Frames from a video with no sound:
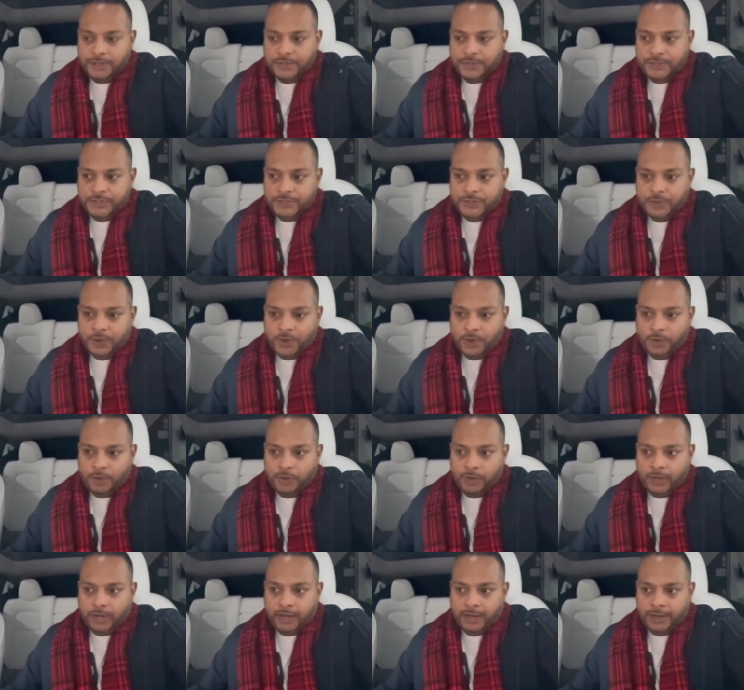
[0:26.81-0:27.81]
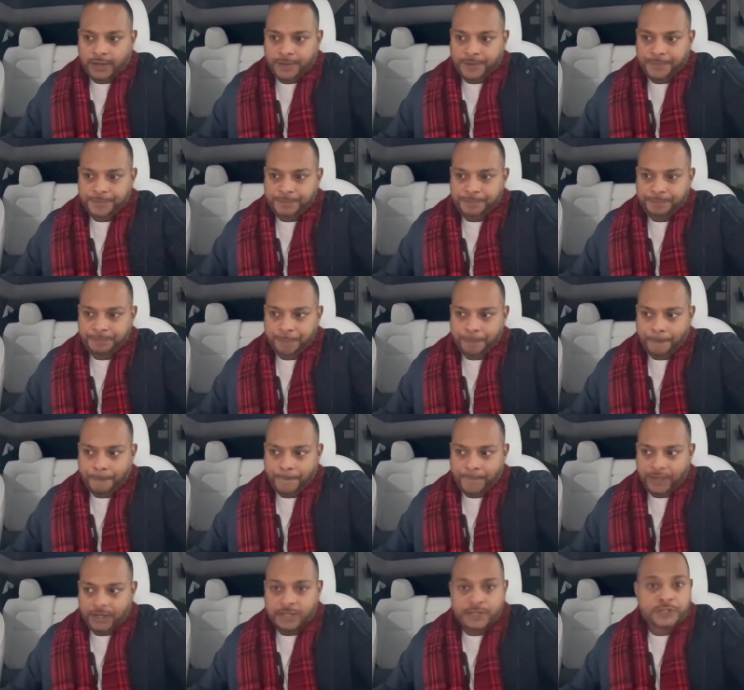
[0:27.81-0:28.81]
So um,
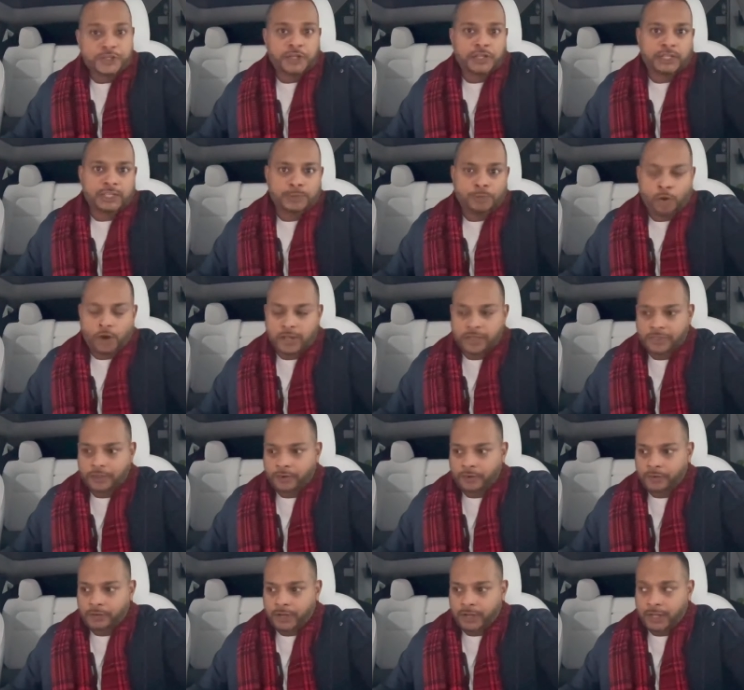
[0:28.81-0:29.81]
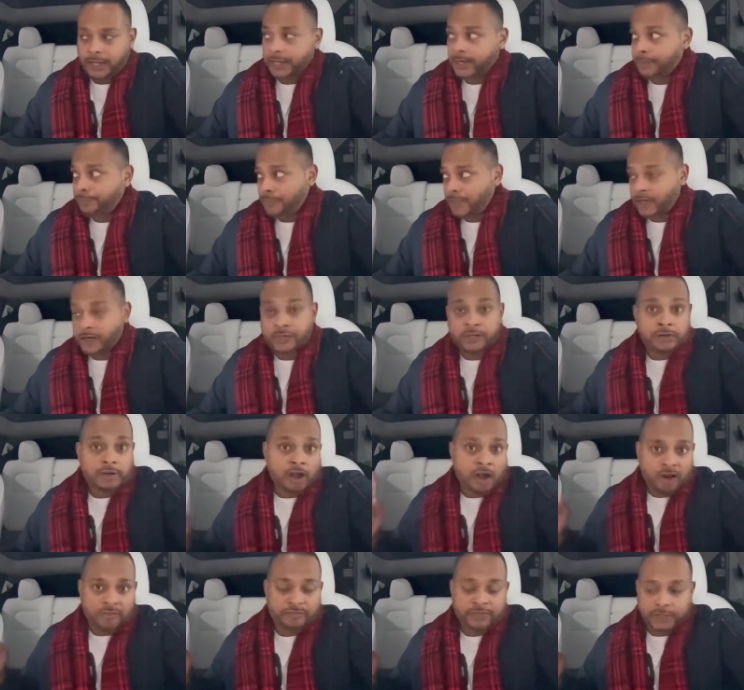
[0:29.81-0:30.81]
it is early in the morning, though. I gotta make her
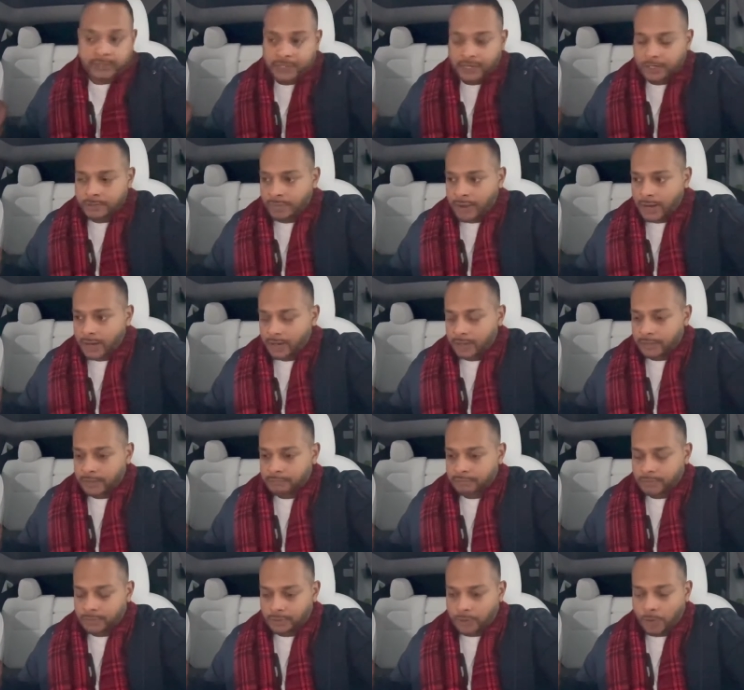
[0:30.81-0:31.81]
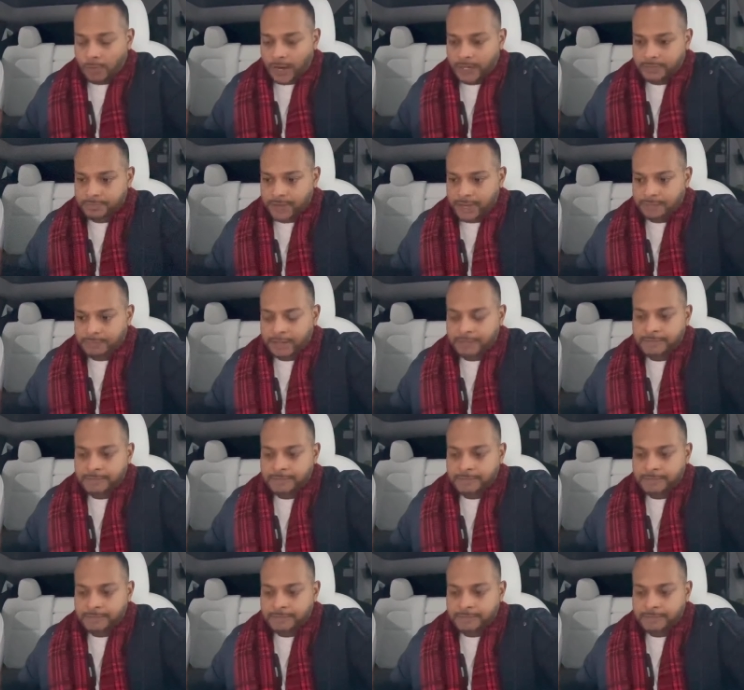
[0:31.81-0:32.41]
coffee and take her back, uh, go back to bed.